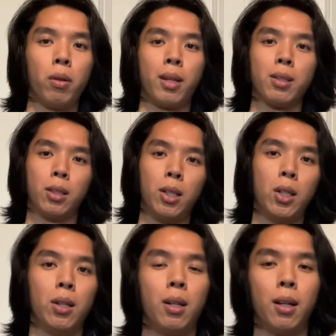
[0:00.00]
That's a
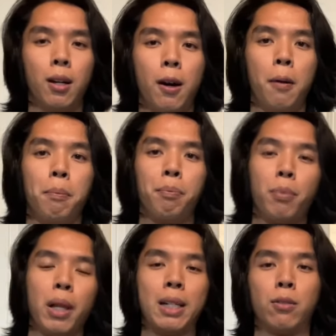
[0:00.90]
good
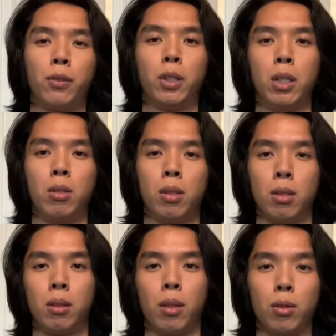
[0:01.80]
place for you to,
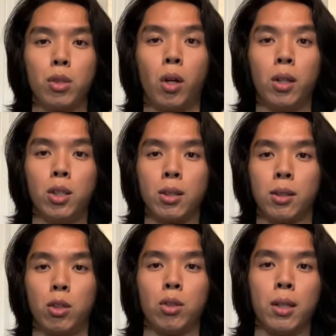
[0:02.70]
you know, start adjusting
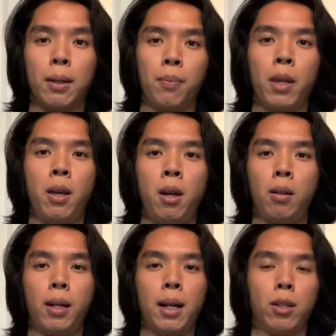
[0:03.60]
your sling,
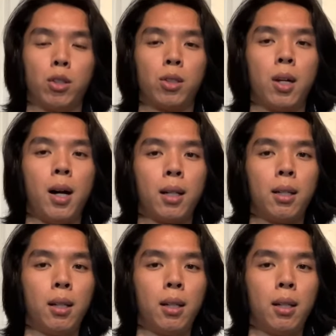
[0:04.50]
right? And your stock